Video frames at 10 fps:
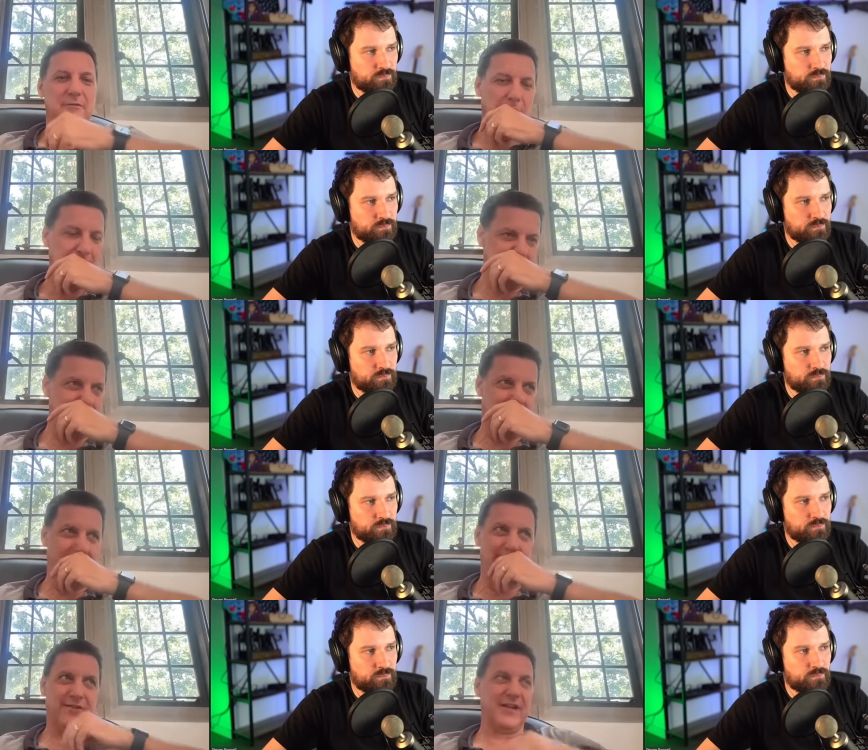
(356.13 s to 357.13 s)
Speaker 1: One,
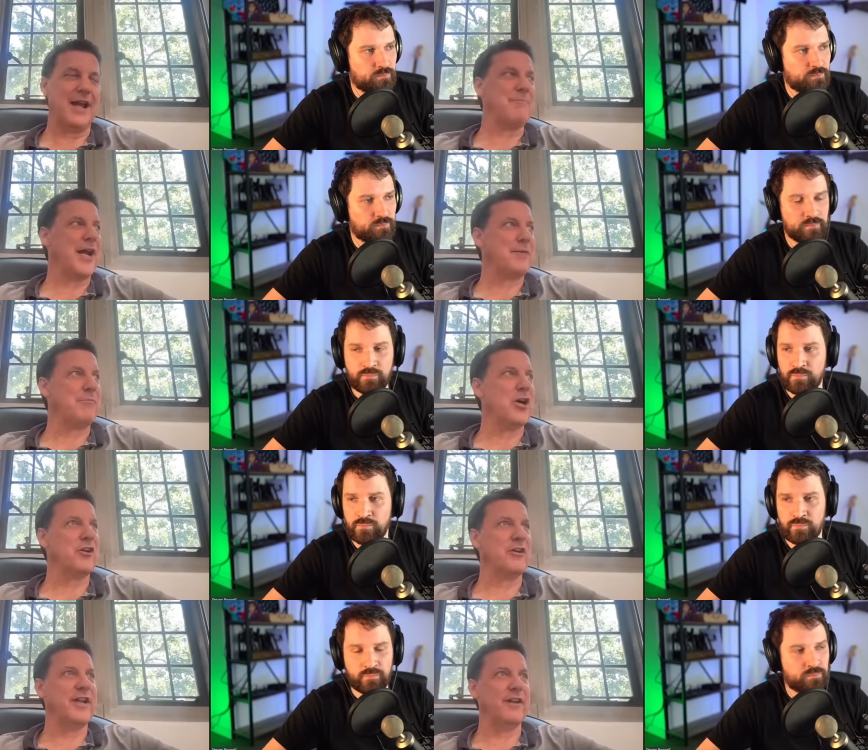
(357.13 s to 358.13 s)
uh, there's a guy, Mike
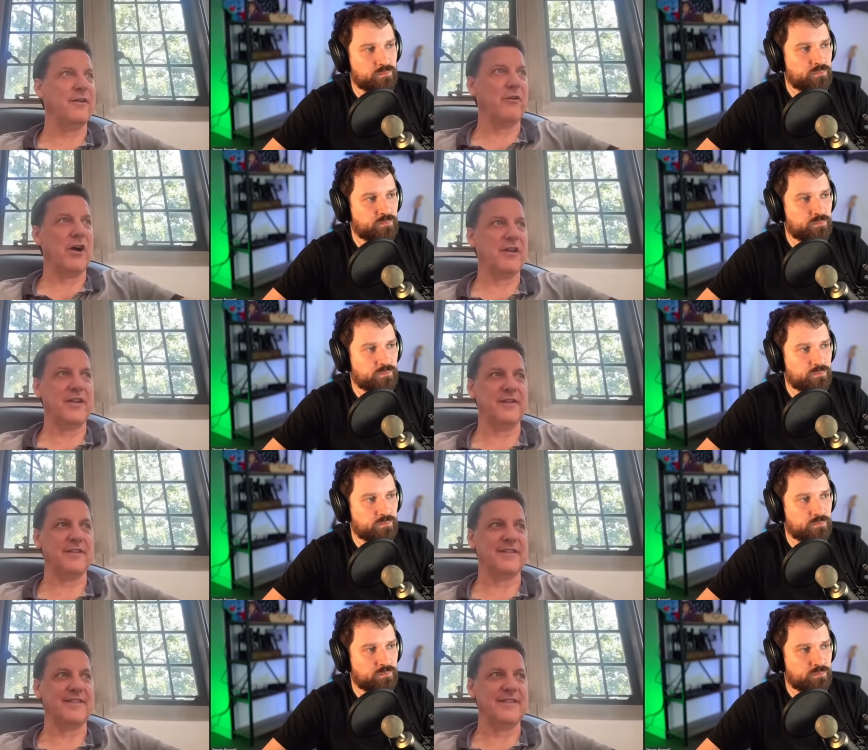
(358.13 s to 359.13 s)
Munger, here who argues
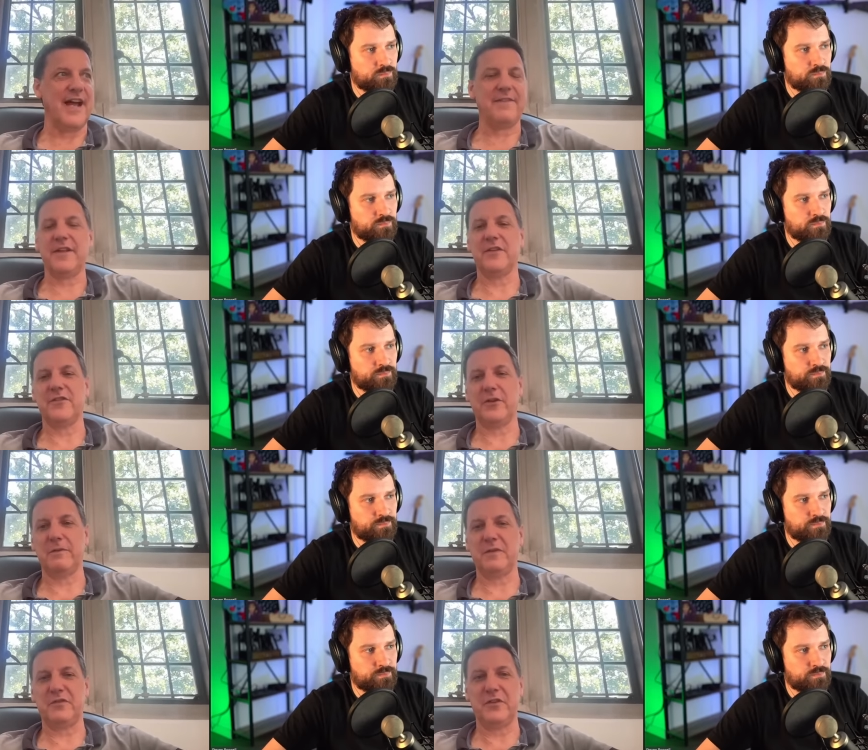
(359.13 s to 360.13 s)
it's not the
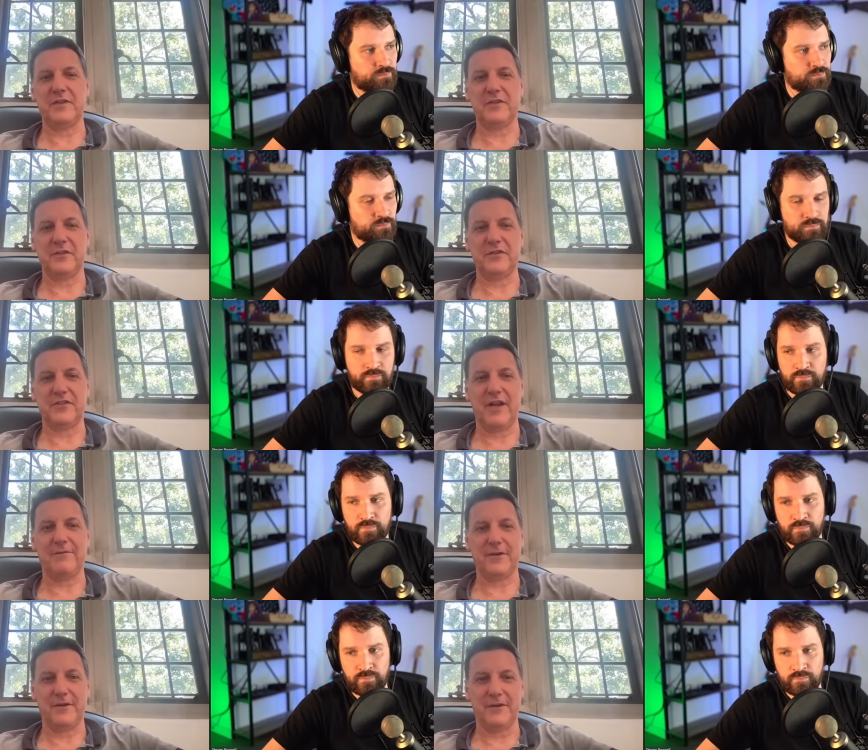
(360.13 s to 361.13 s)
conservative students who
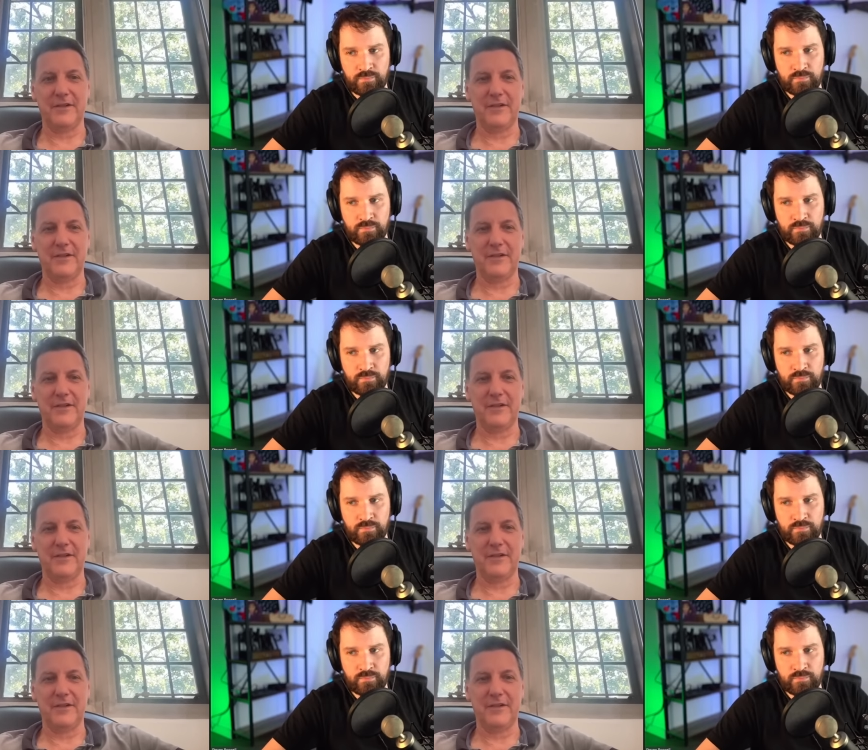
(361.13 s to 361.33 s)
suffer